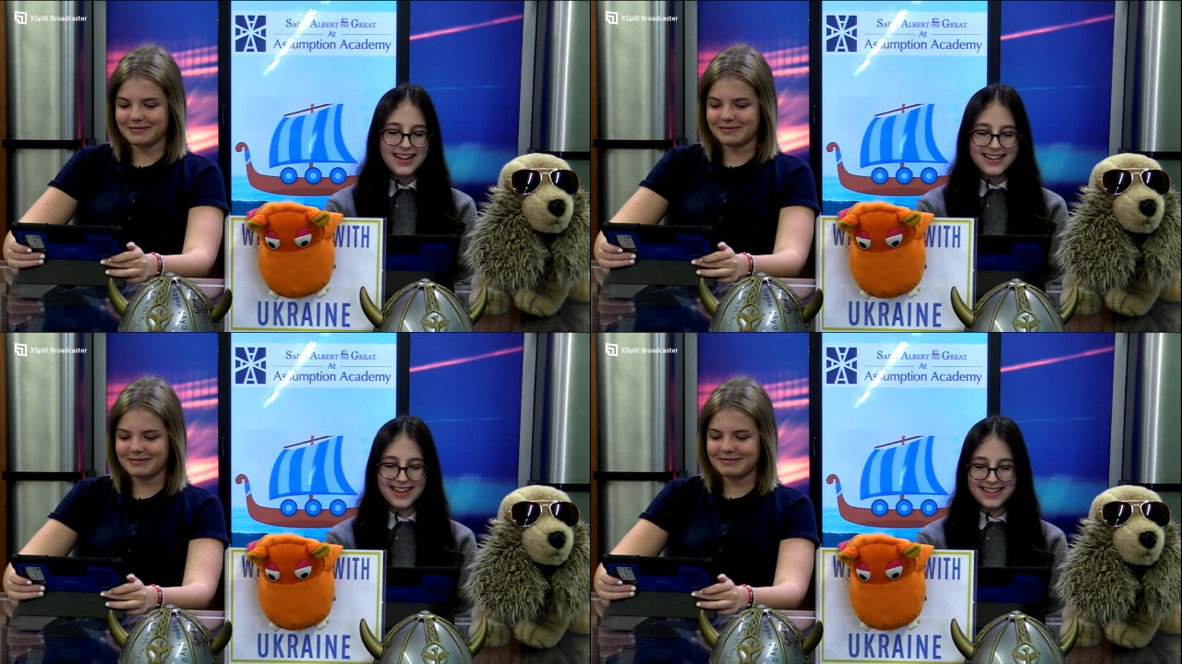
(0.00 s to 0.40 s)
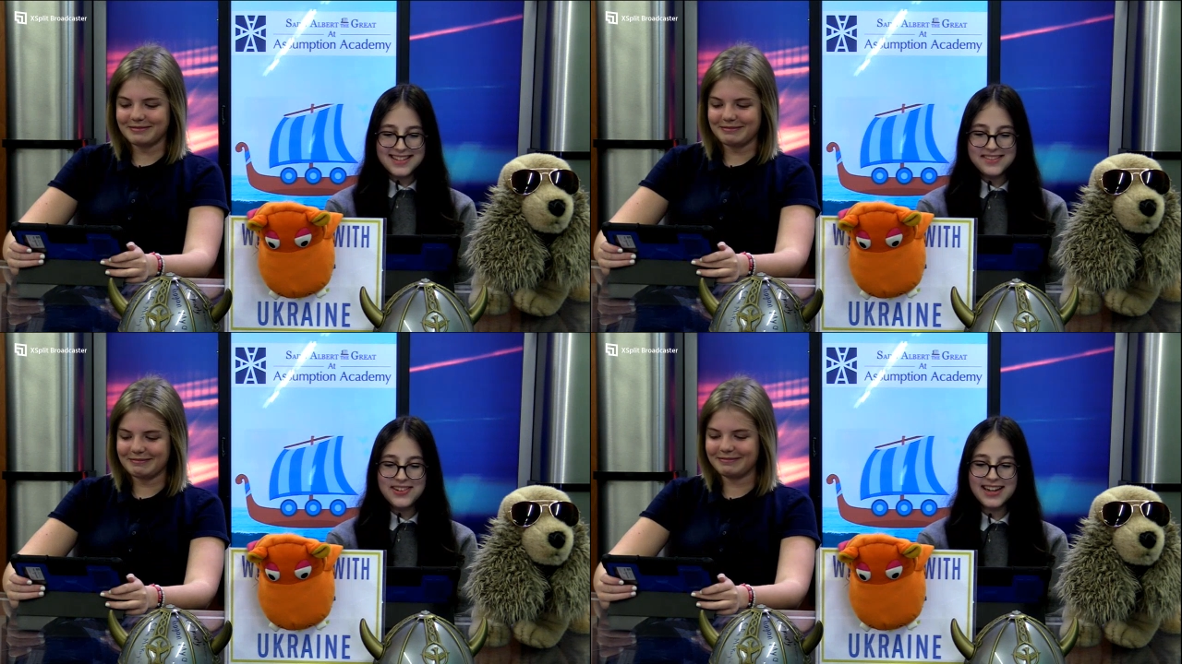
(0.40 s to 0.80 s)
Speaker 1: now let's
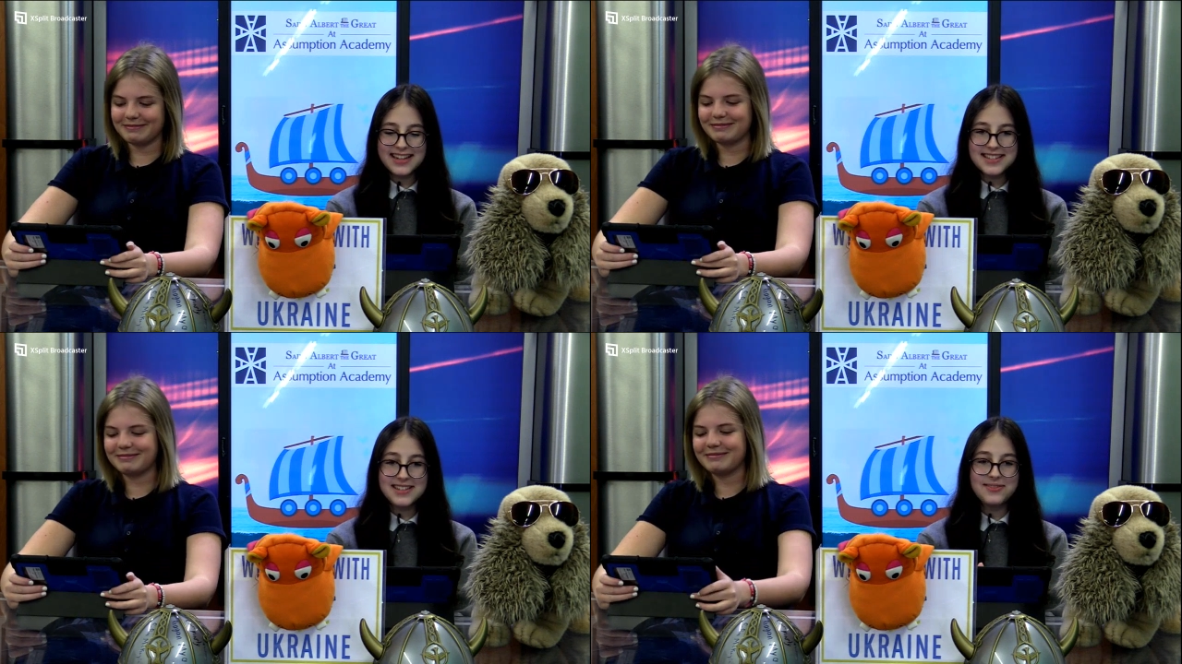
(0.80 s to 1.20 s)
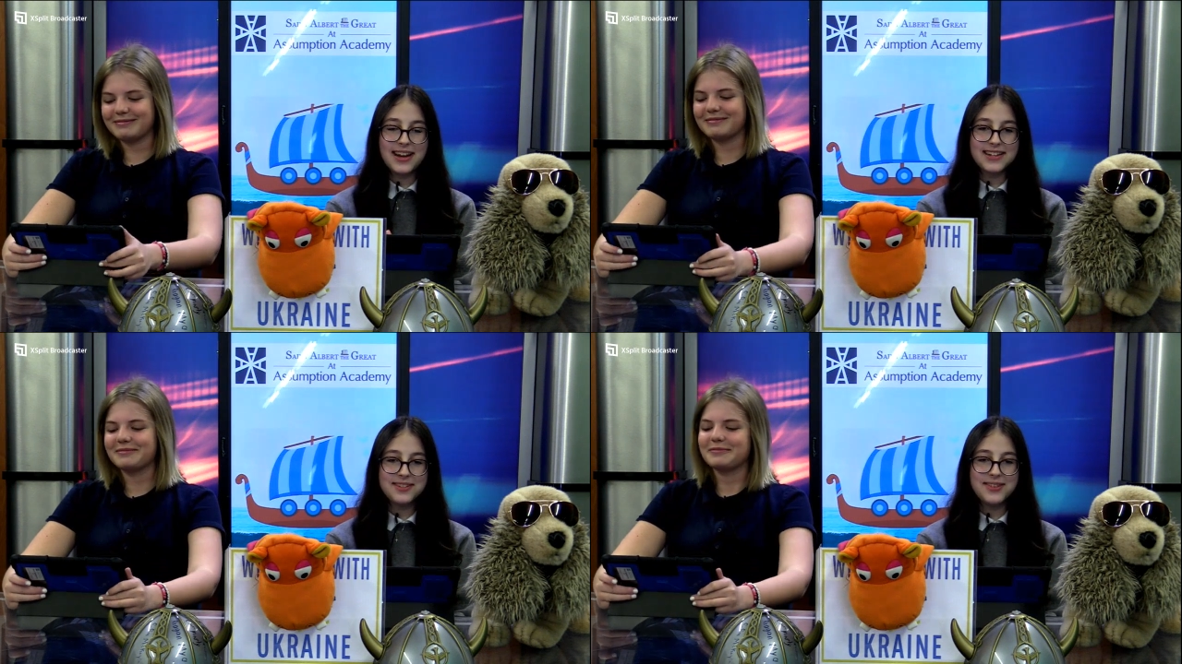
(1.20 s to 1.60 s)
see if your guess to the
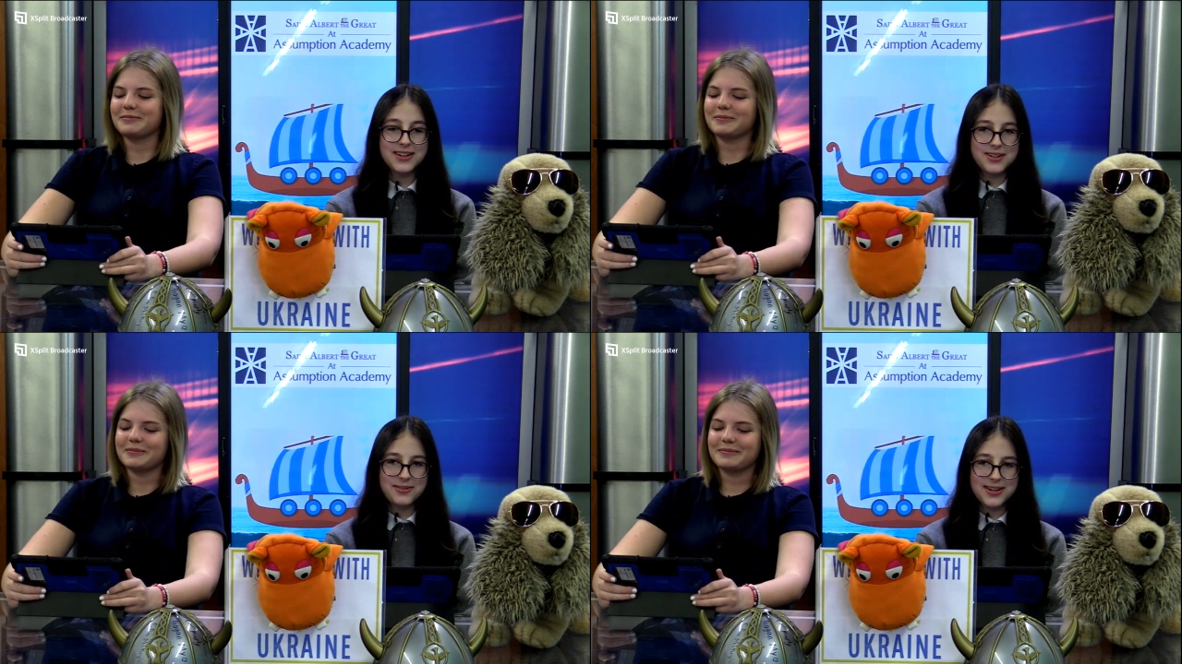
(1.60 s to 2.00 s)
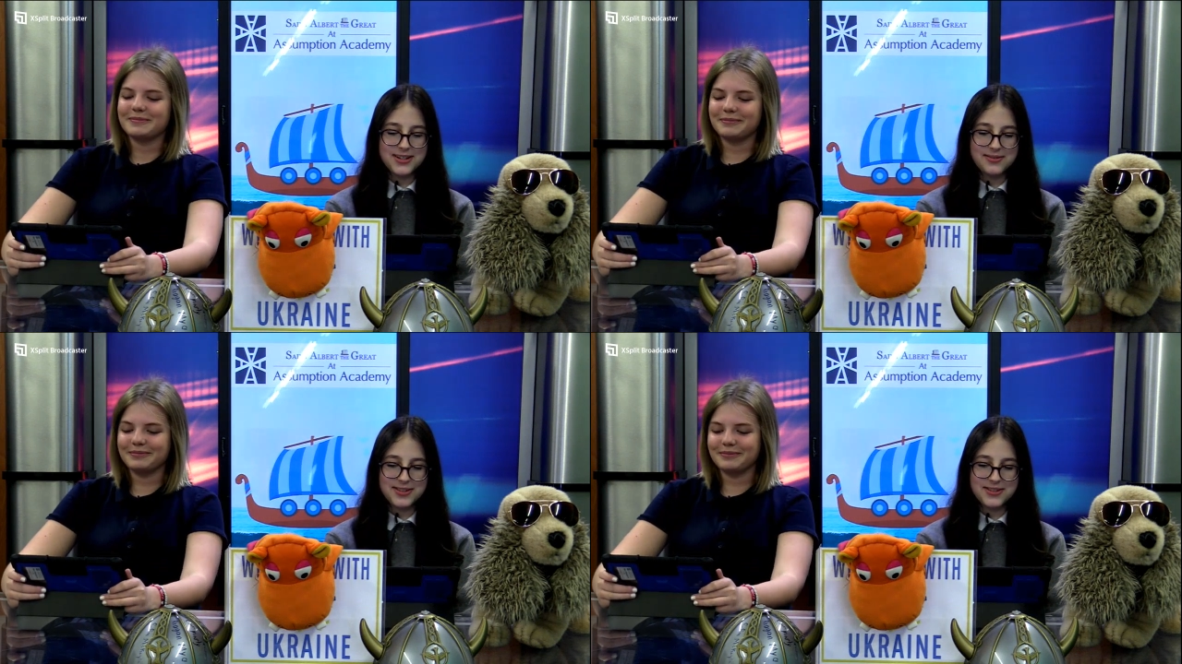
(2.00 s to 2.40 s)
fact or fiction
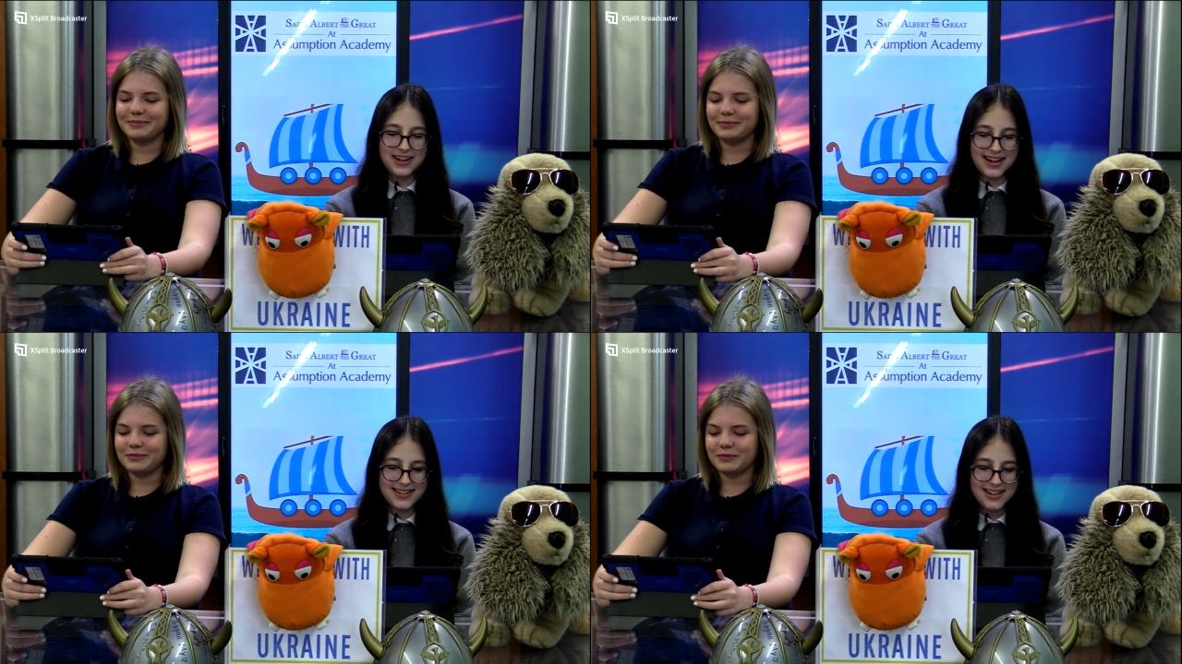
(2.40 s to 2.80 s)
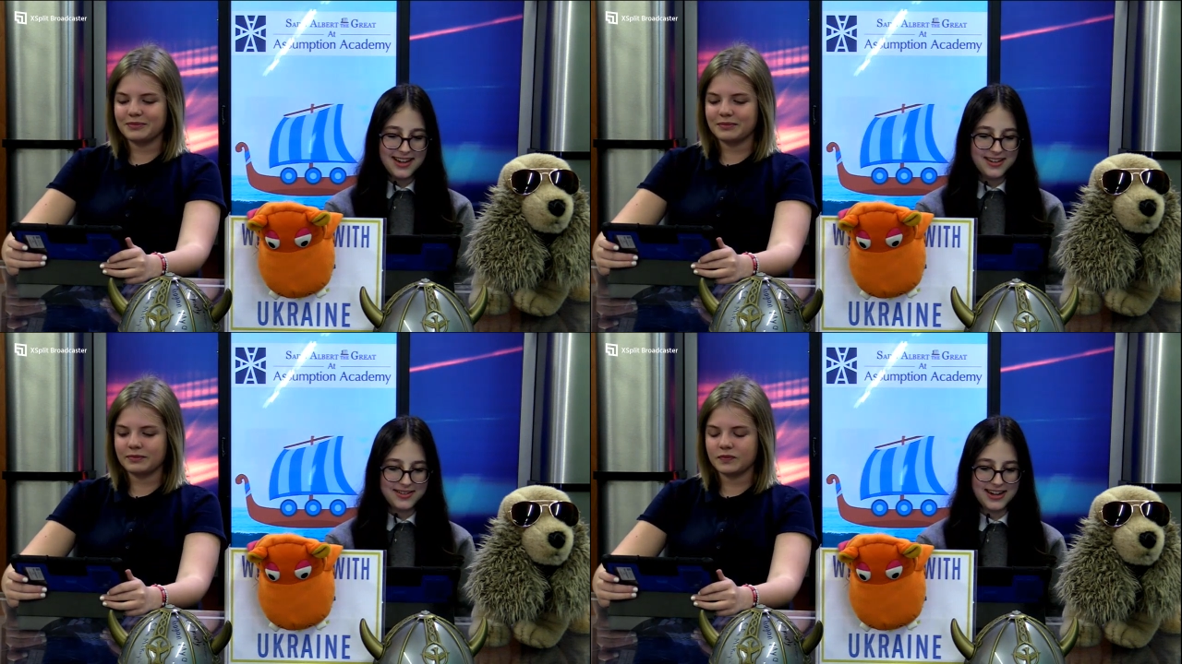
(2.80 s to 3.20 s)
question was correct.
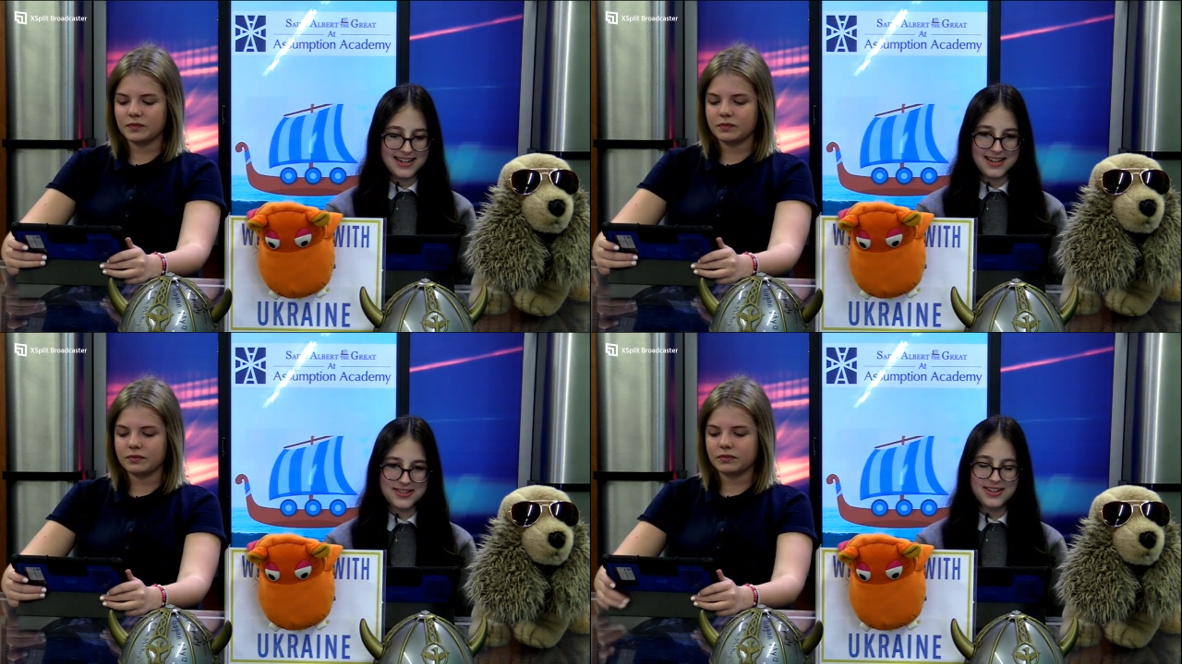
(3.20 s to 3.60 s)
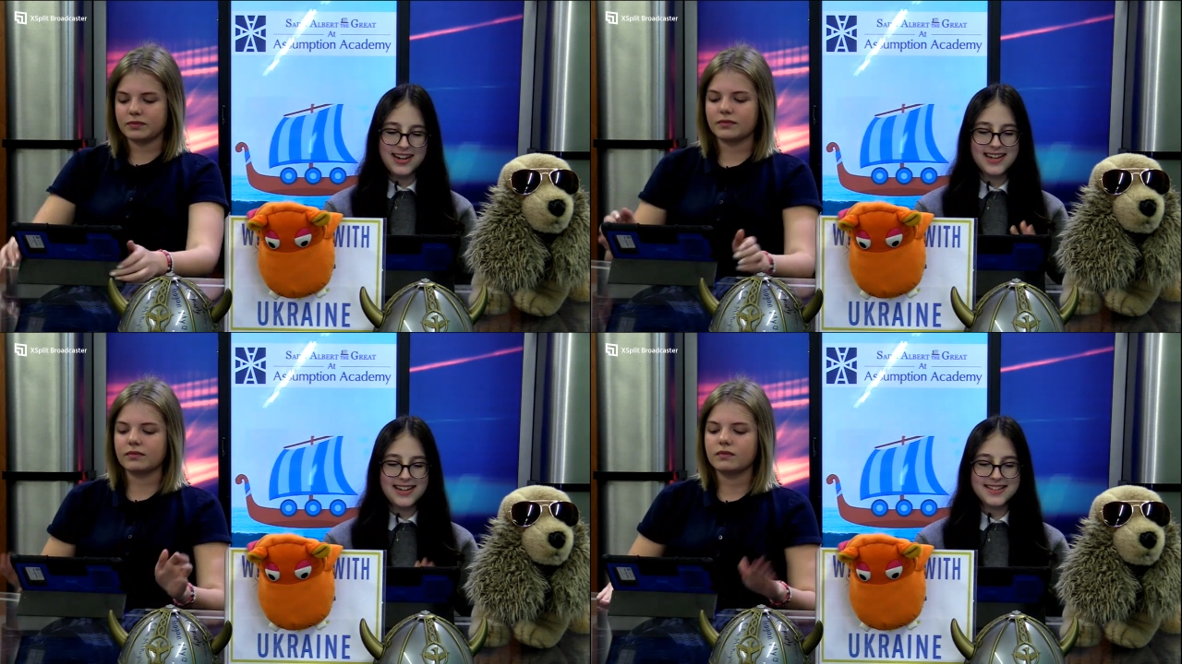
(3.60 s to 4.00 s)
The correct answer
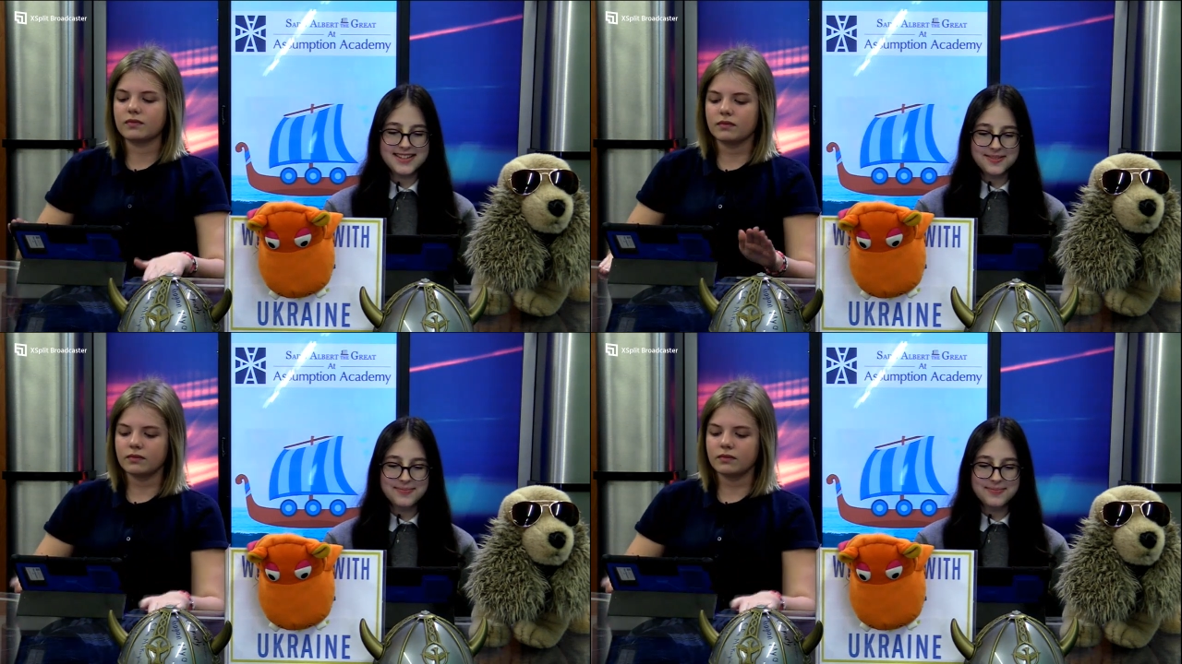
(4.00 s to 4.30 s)
is